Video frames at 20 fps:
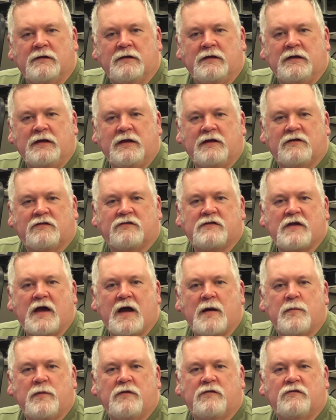He
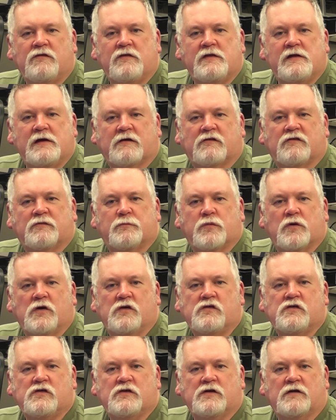examines the
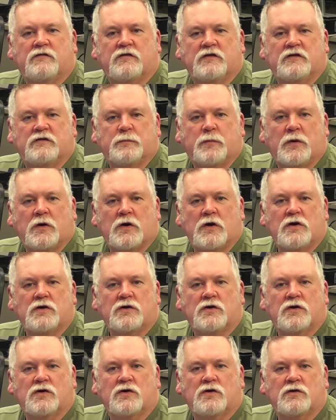expression of his
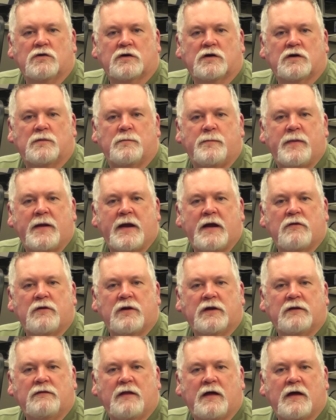partner,
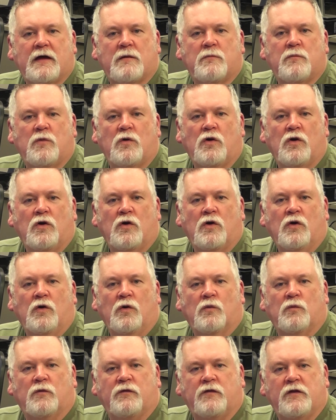comparing them
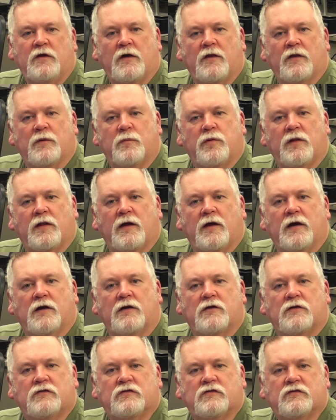with the other
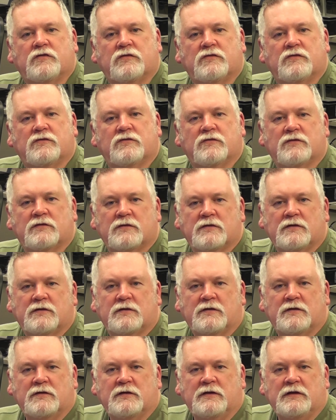players.
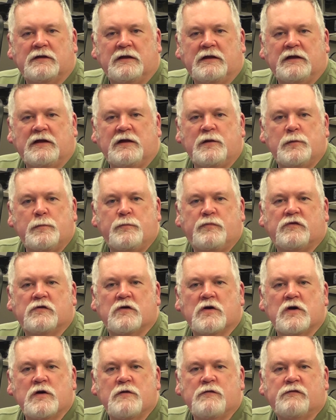He
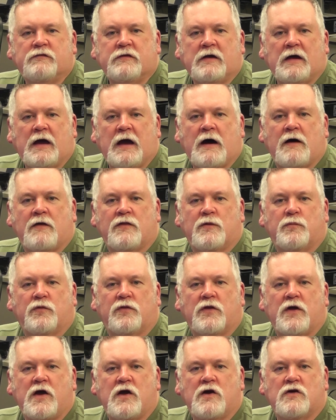observes how the
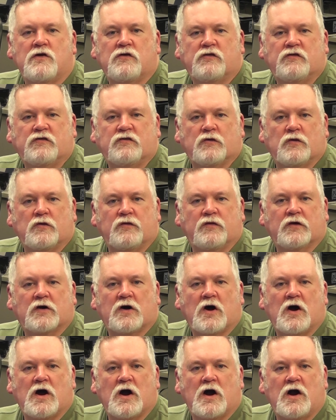players sort the
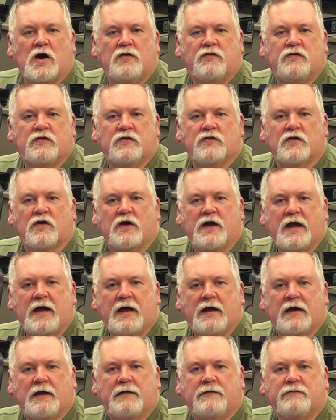cards in their
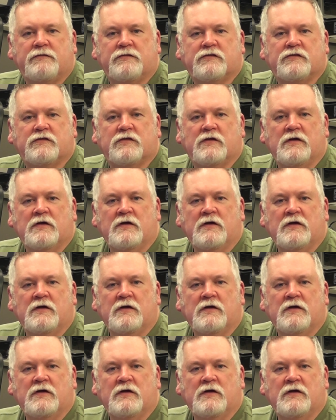hands,